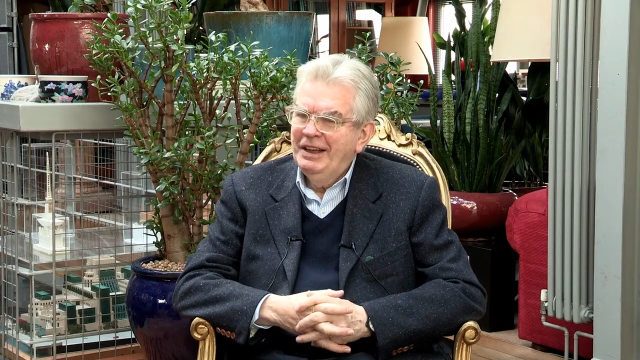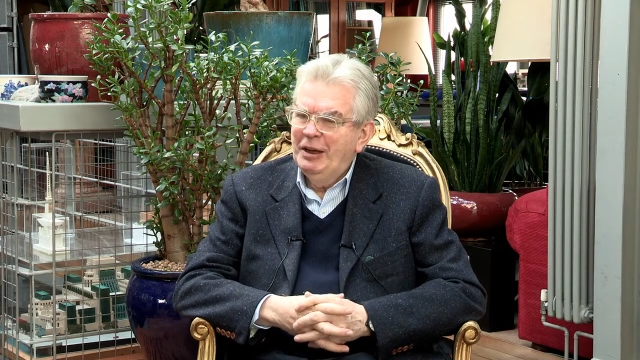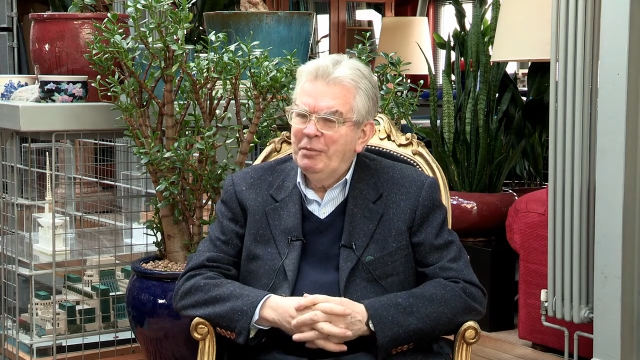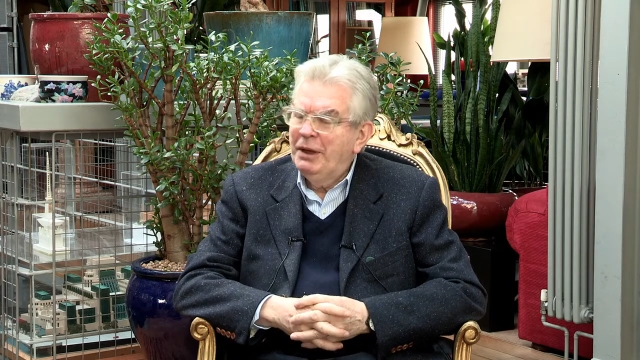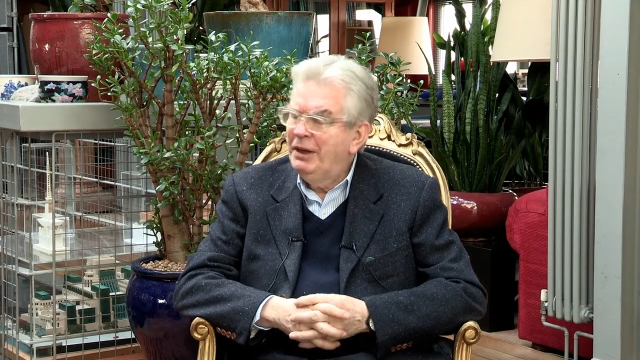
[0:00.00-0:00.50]

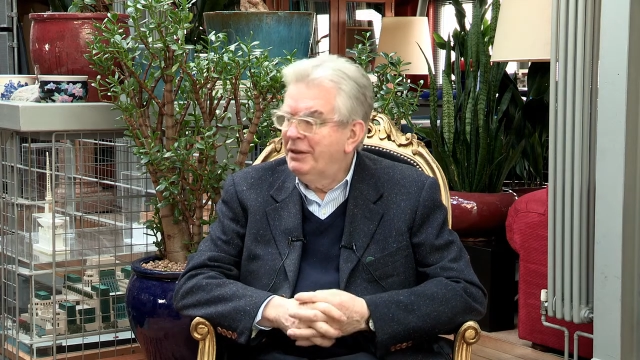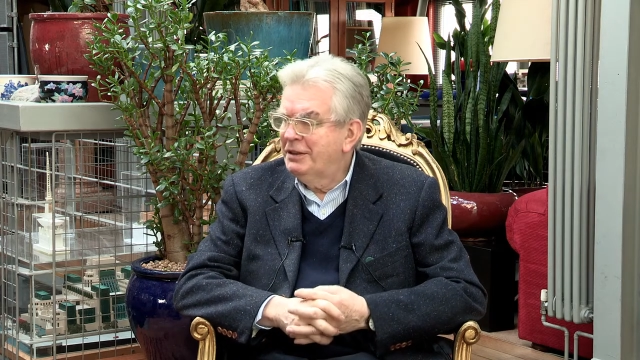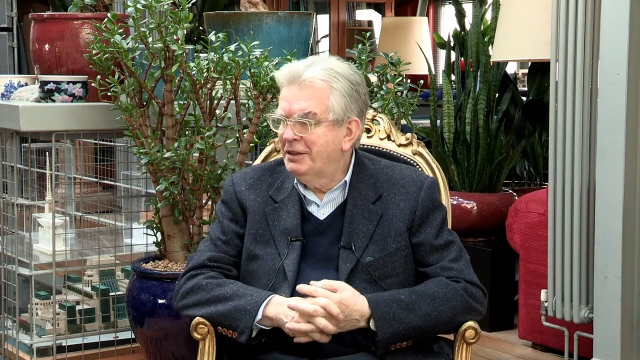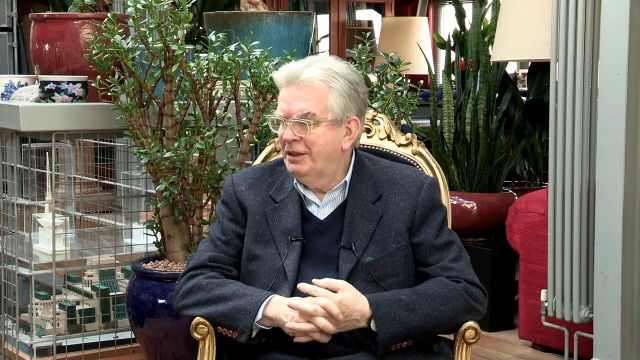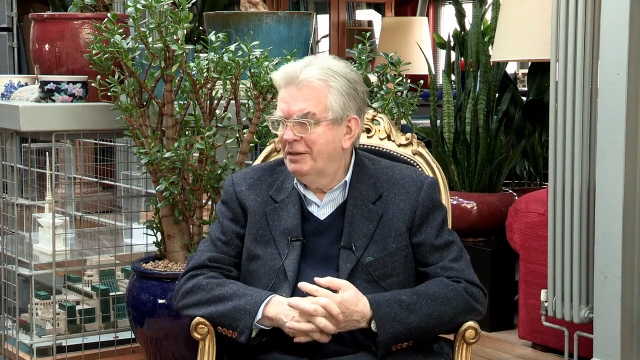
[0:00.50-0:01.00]

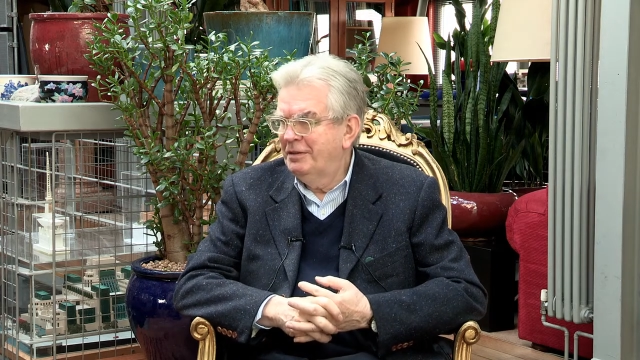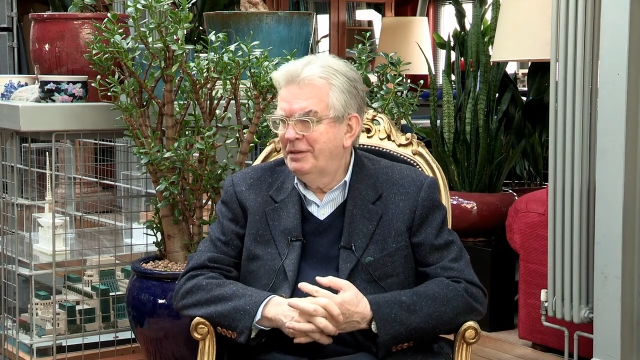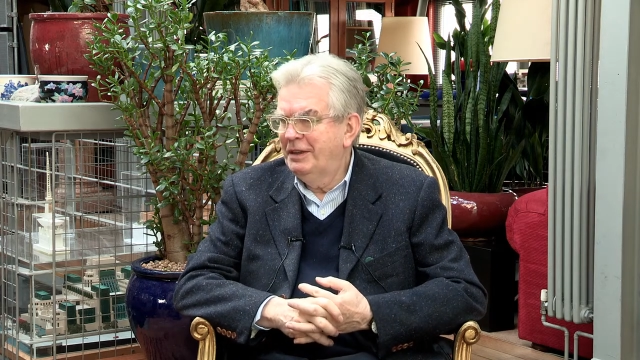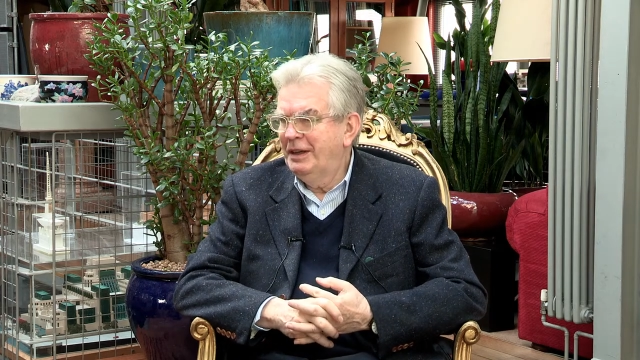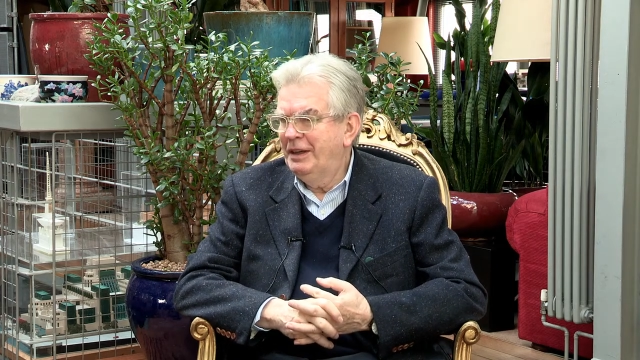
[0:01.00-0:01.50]
part of
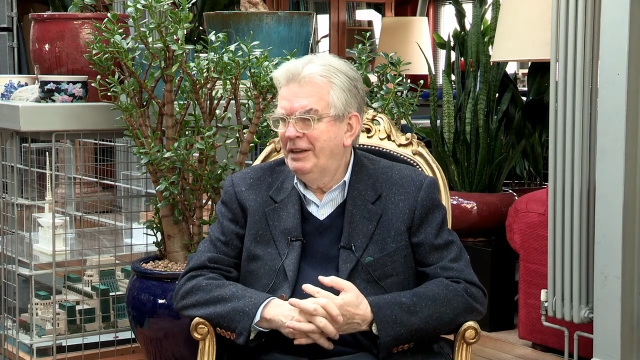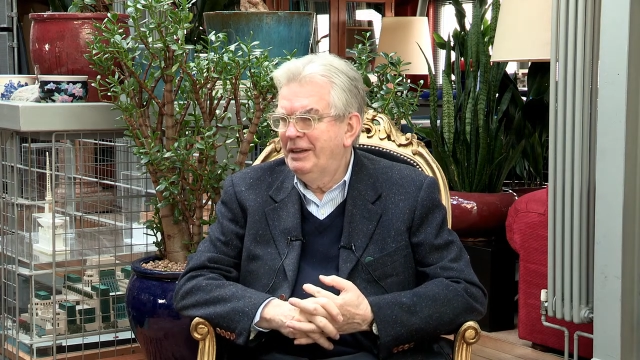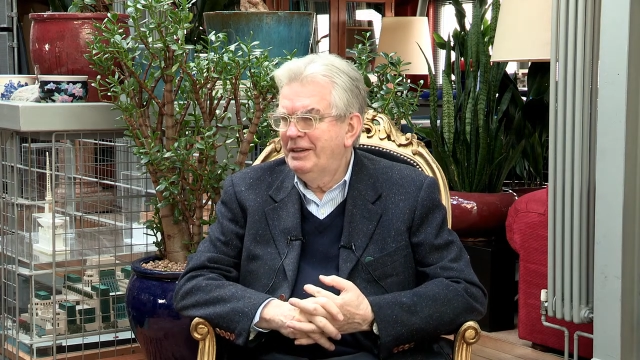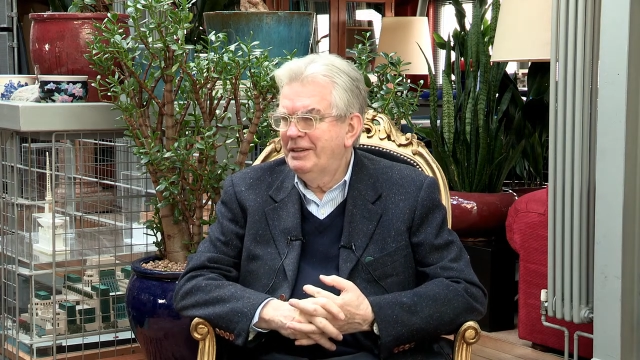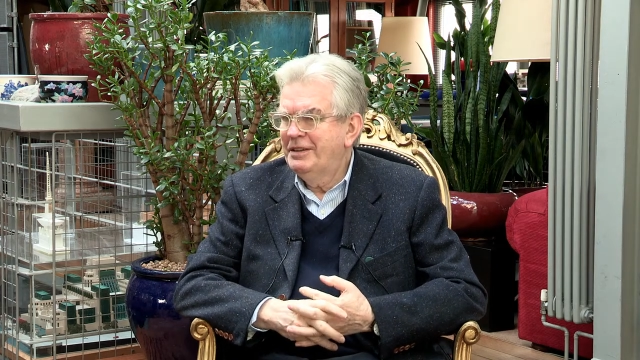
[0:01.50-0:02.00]

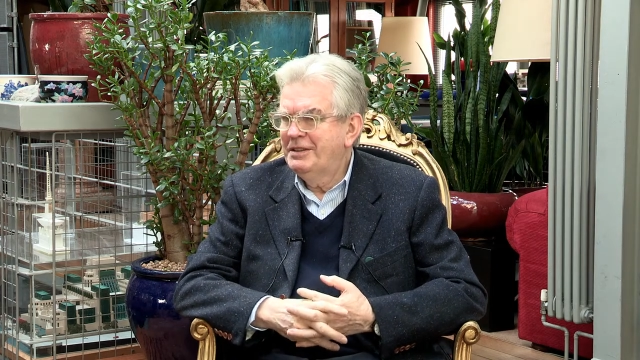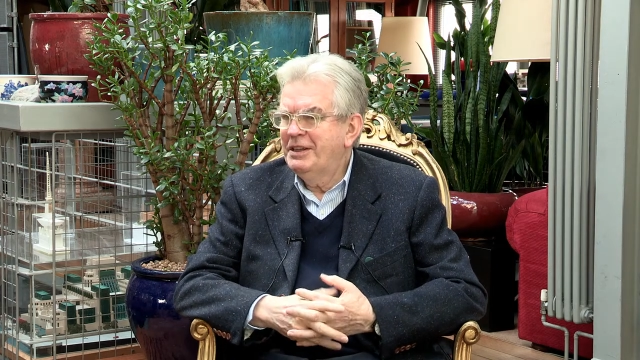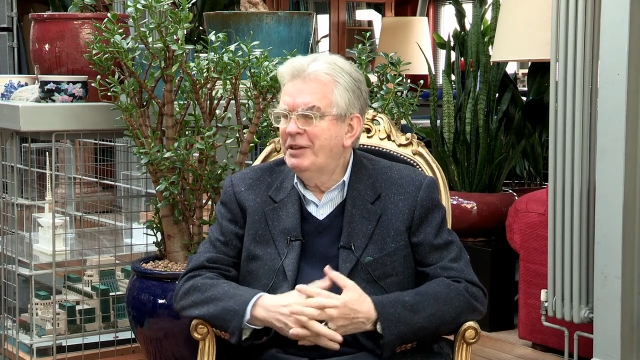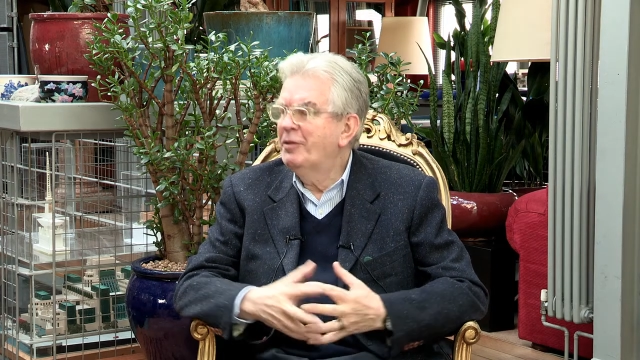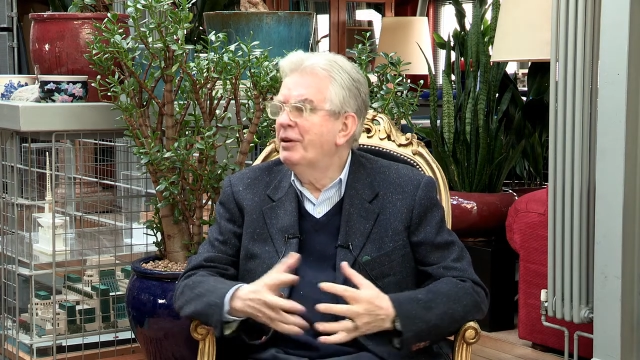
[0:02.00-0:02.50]
the
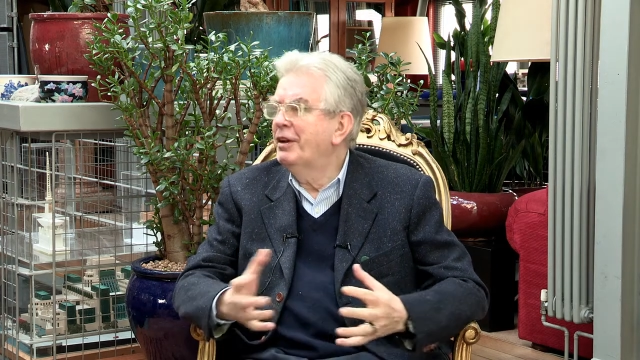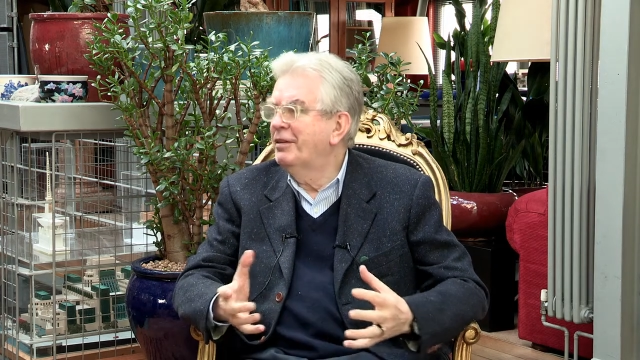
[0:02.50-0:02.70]
scenery